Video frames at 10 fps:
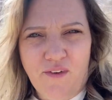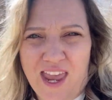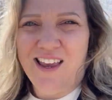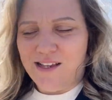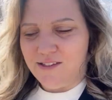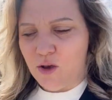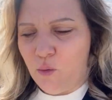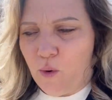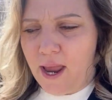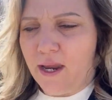phase
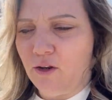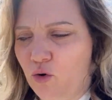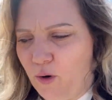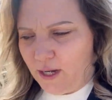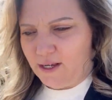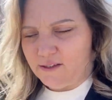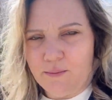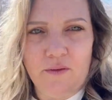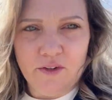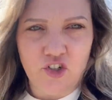when creating a
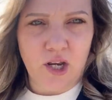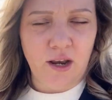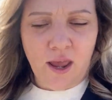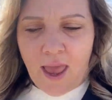subdivision.